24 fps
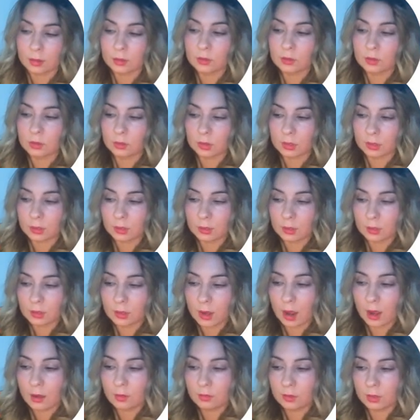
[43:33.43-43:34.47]
like doing the
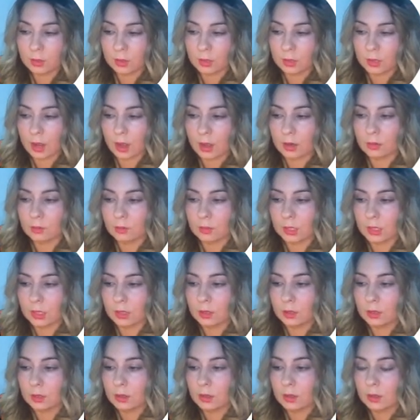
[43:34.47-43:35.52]
cadaver anatomy,